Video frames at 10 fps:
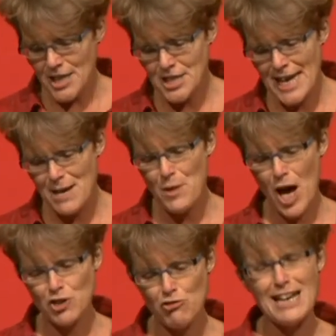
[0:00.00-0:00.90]
a team
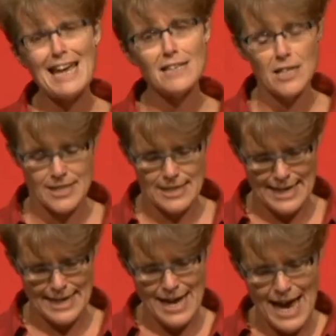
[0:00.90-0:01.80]
that has
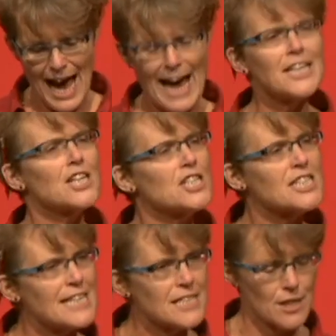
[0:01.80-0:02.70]
relentlessly and
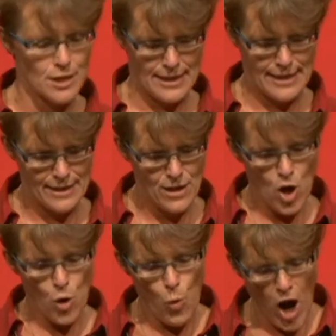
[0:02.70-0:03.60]
consistently
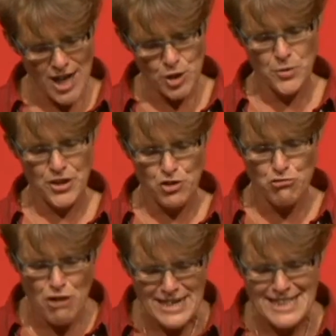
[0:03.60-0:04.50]
worked with the
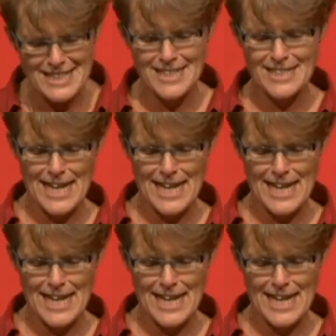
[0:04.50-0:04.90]
greatest